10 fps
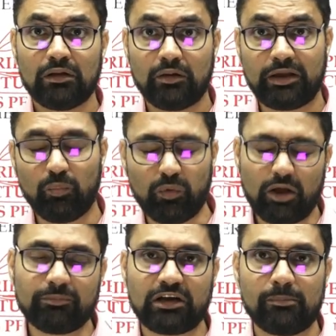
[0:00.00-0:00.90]
Okay, one
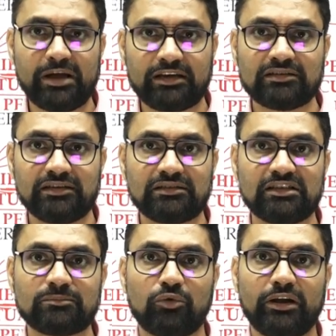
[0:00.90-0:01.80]
of the comparison is
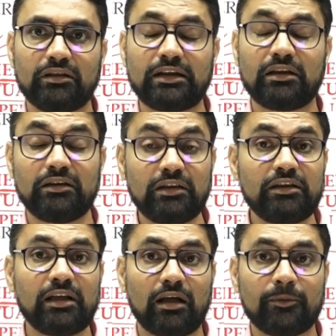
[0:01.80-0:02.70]
this point that in
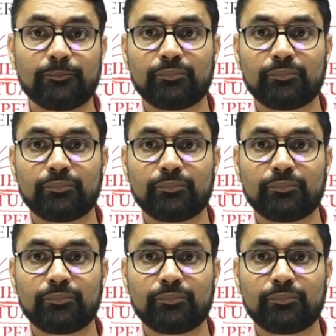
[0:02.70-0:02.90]
India,